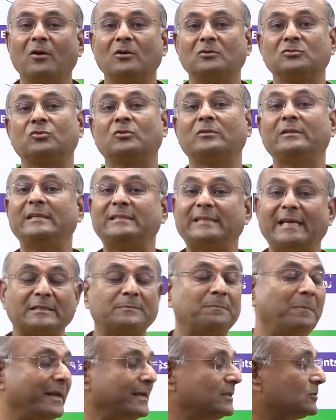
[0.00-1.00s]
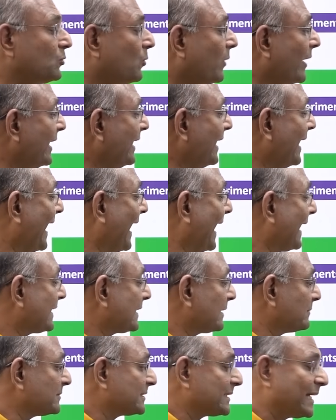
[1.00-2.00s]
So this explains why
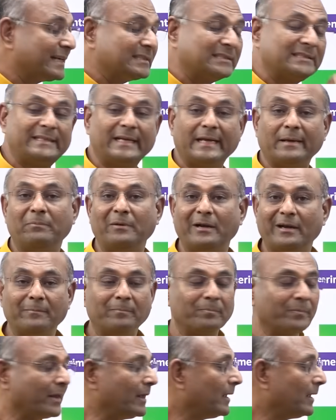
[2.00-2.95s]
atoms are stable.